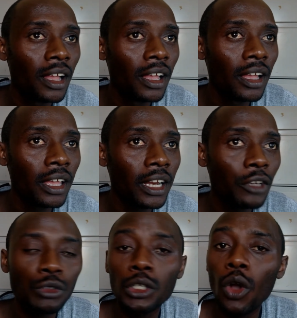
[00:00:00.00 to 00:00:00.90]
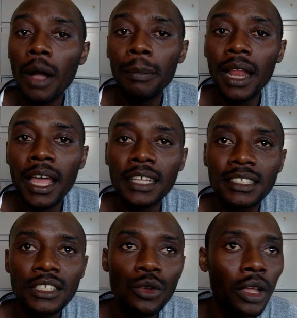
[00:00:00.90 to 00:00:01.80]
electrical
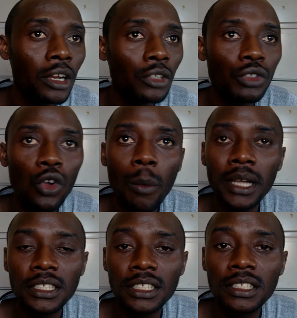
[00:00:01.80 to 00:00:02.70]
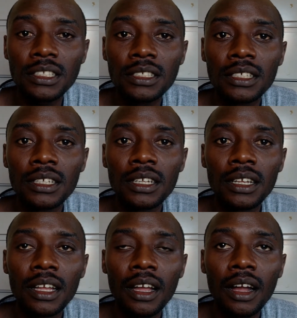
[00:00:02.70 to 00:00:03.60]
appliances or electrical machines.
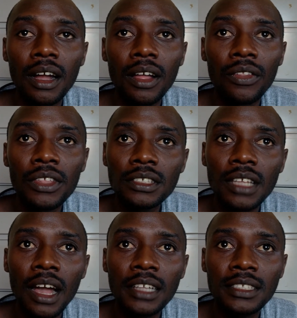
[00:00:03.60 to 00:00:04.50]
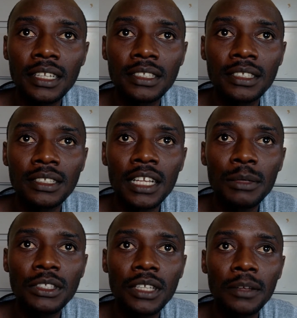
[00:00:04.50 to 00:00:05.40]
These are hazards. Let me
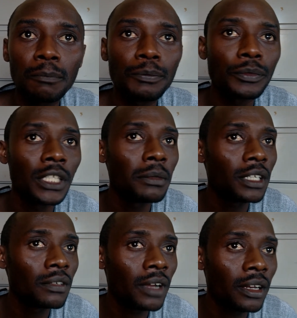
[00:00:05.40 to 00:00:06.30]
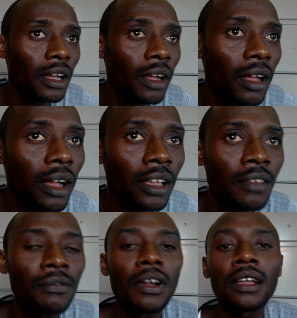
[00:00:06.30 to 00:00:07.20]
give
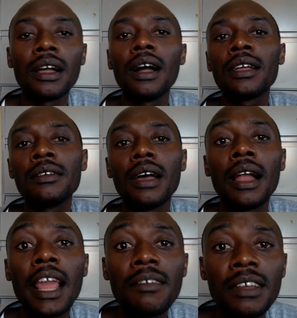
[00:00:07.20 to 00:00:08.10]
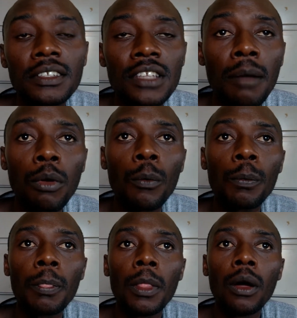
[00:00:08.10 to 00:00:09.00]
a live example
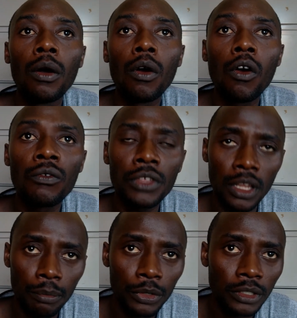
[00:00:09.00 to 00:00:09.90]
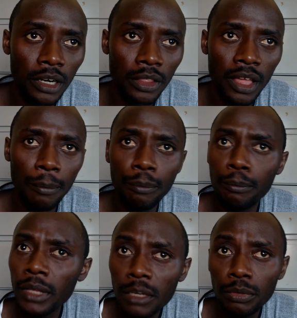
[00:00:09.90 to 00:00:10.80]
of in a printer. There are
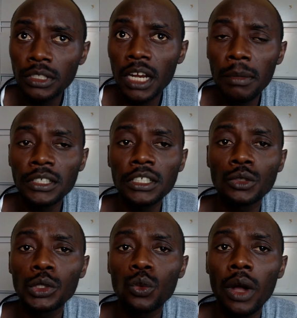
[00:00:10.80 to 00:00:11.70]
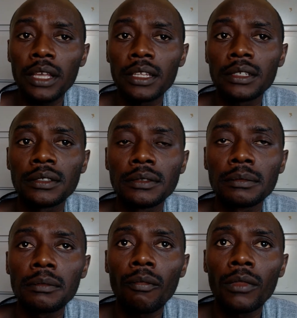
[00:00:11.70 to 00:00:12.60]
big printer machines which work in
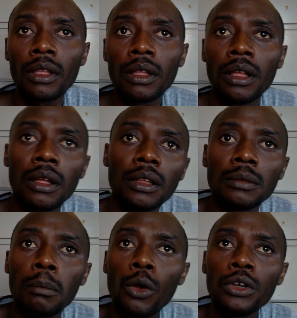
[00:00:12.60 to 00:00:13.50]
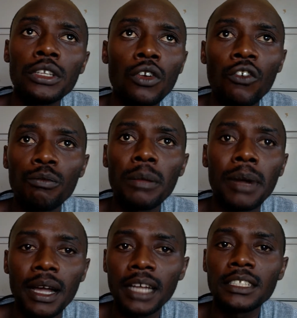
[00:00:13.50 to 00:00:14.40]
molding of paper,
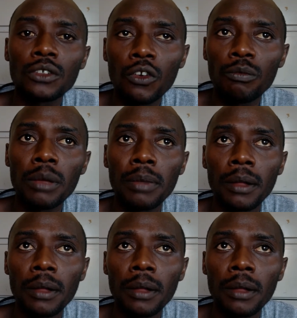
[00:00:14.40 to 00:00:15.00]
cutting of paper.